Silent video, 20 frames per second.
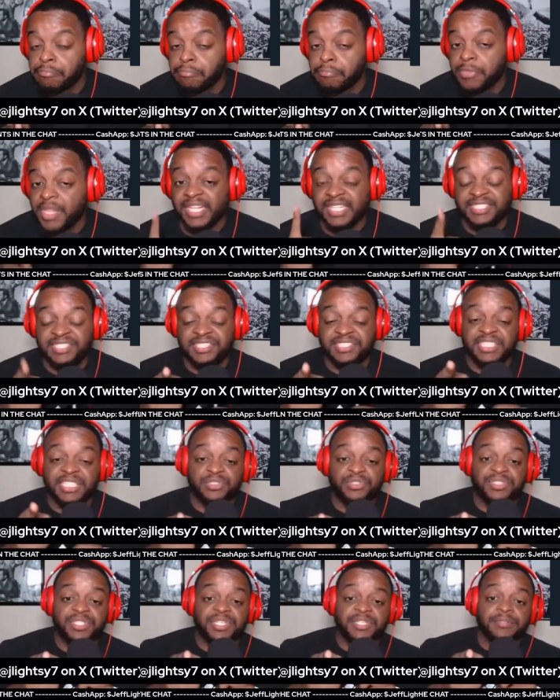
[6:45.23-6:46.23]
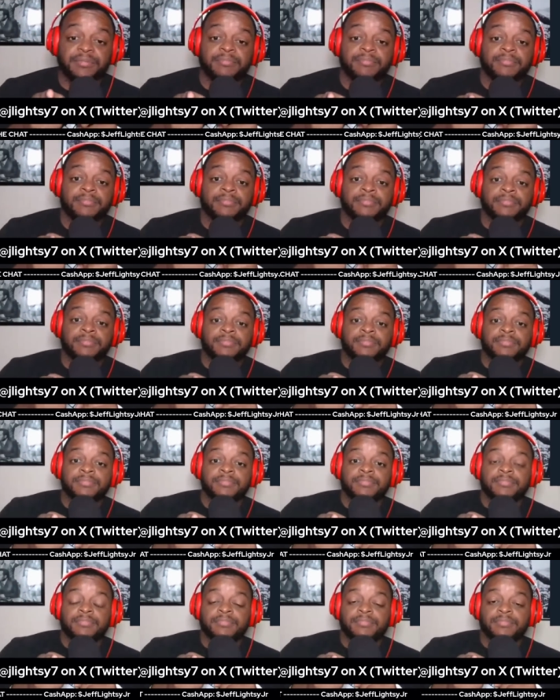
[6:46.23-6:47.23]
Now, this is you interesting. think we're
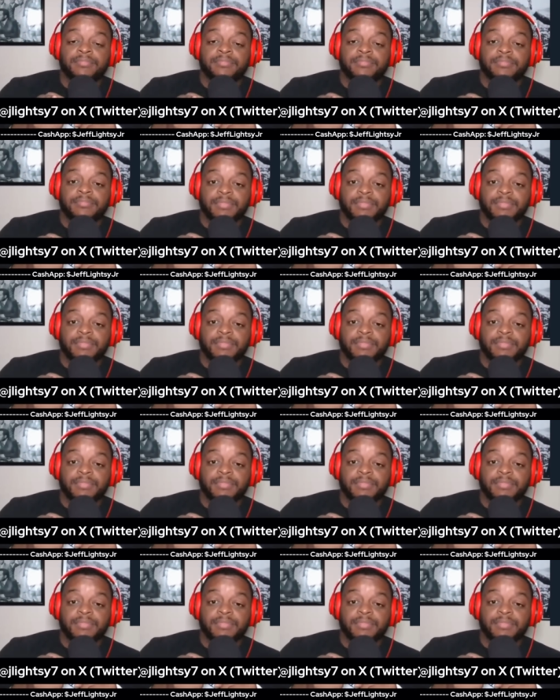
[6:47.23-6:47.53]
beneath you.